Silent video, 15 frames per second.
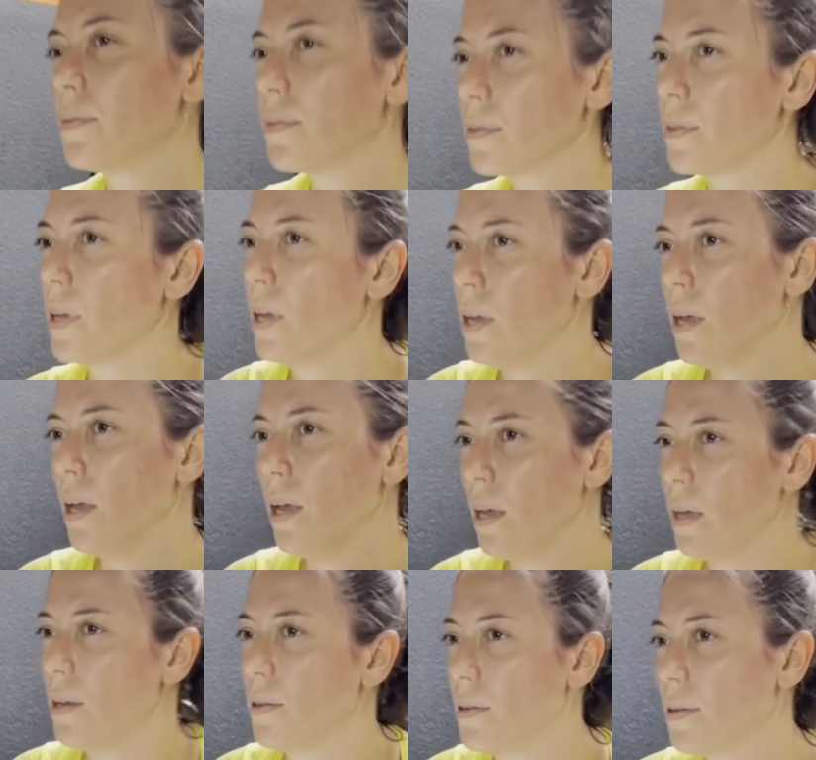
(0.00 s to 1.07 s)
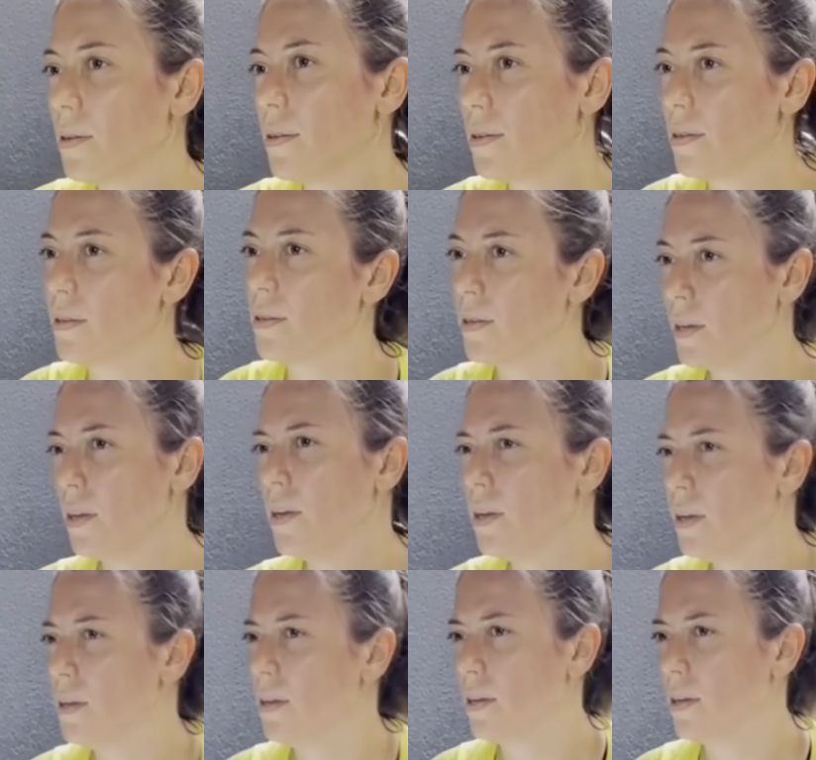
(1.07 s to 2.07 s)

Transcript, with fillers: prompts your muscles to absorb the